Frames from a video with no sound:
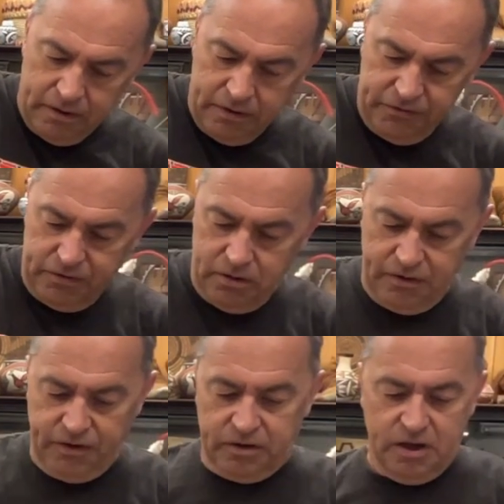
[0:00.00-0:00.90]
So I
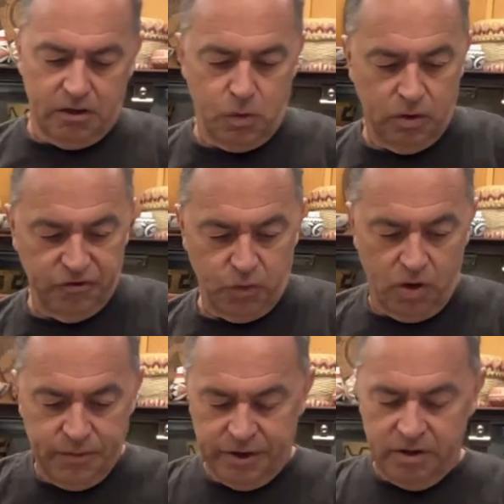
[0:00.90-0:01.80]
think that quill's
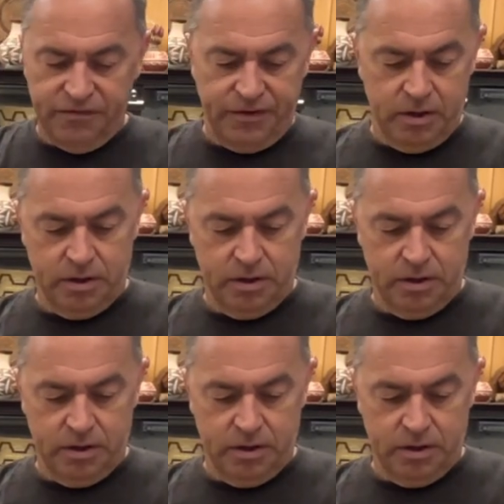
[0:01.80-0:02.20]
warm enough.